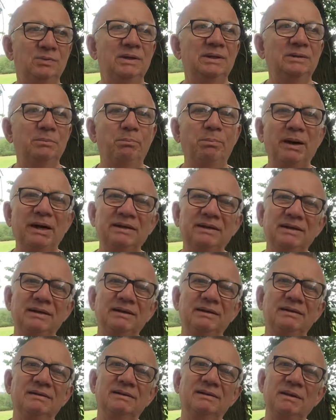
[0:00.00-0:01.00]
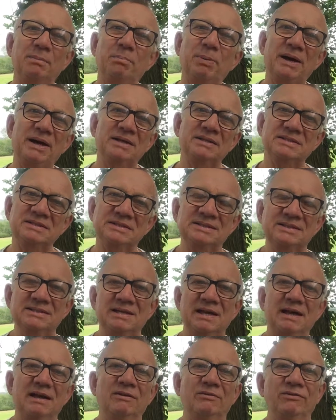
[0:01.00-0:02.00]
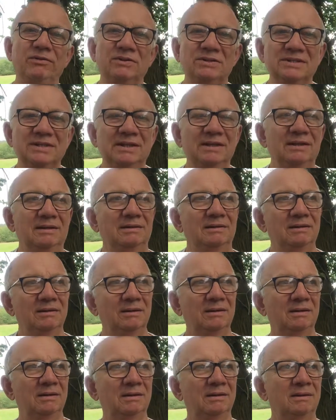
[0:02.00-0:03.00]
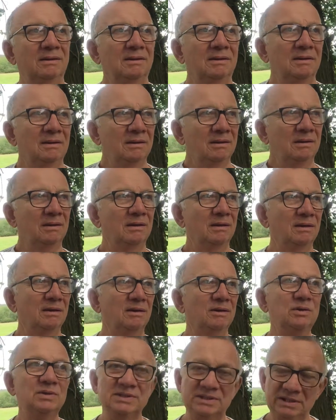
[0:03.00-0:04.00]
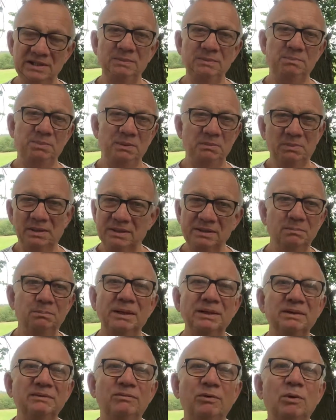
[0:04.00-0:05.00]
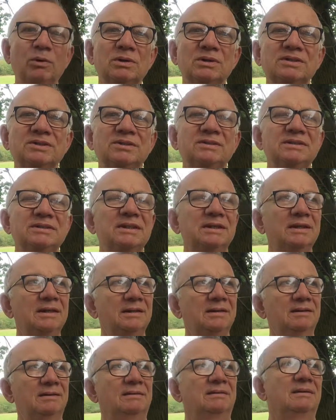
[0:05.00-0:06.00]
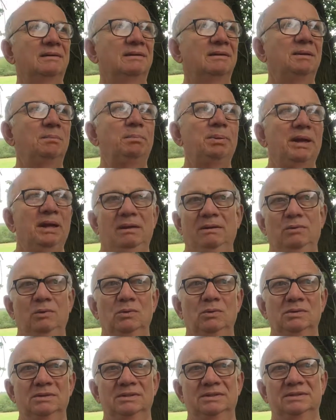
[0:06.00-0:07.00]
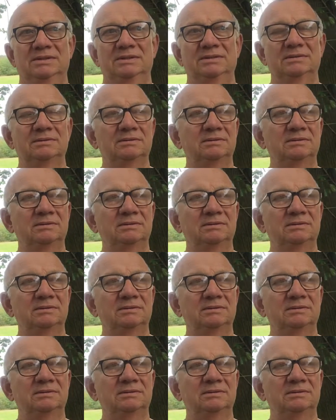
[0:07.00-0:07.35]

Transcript: when the body repairs itself, you see. You're sleeping, but the body works, you see. The brain works.